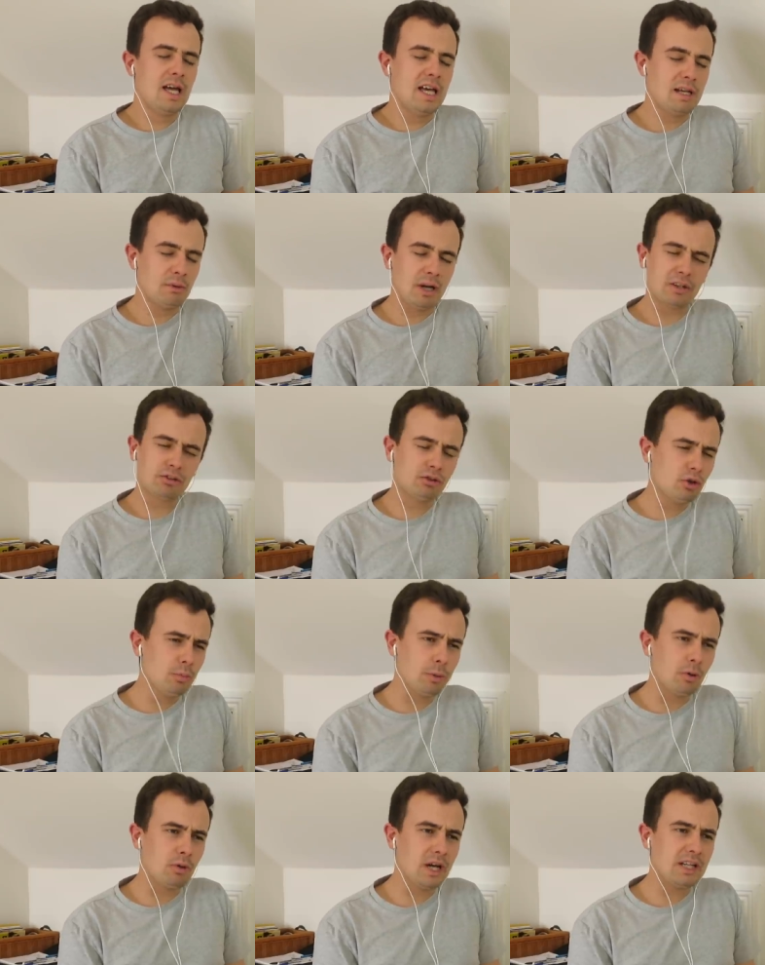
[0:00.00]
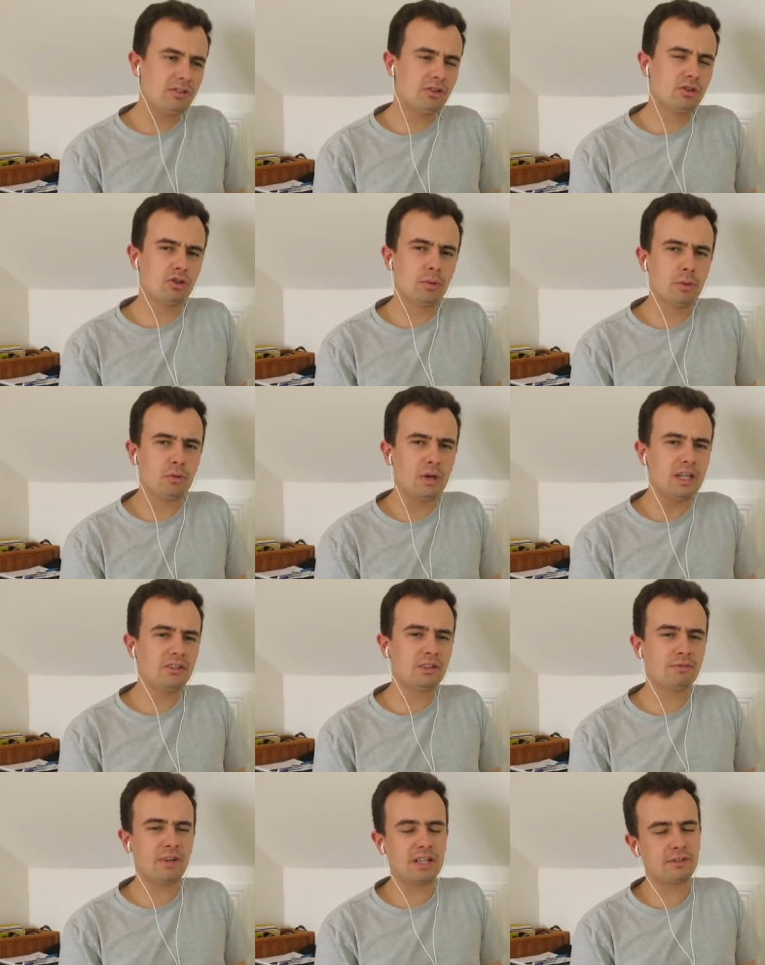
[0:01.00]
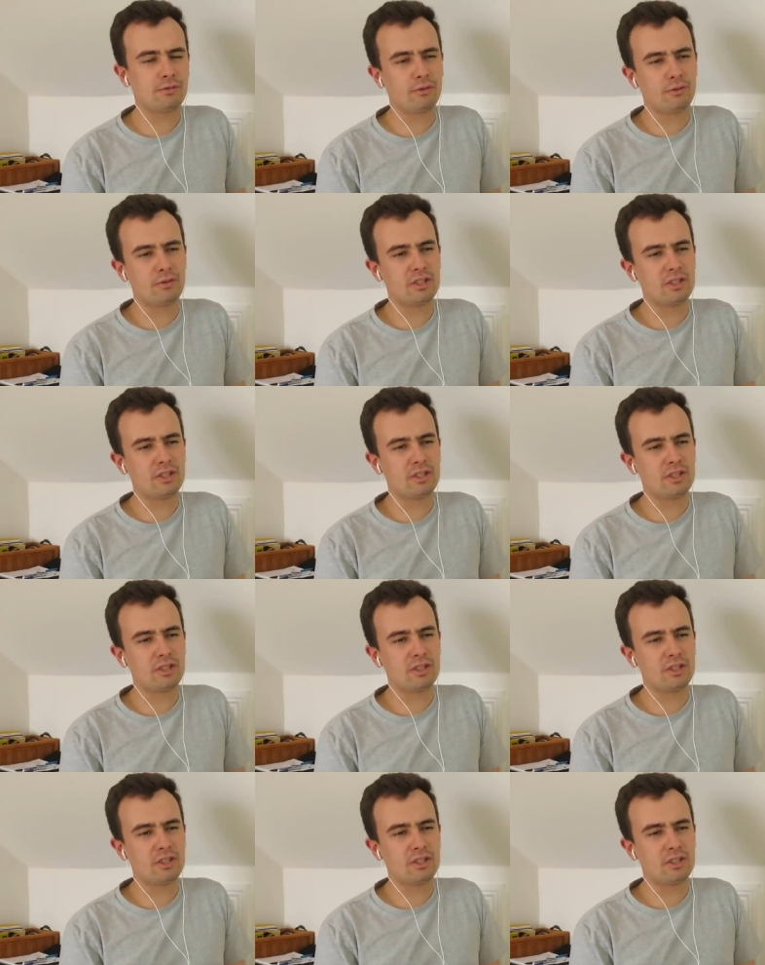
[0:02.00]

He ran a super race at the Dublin Racing Festival,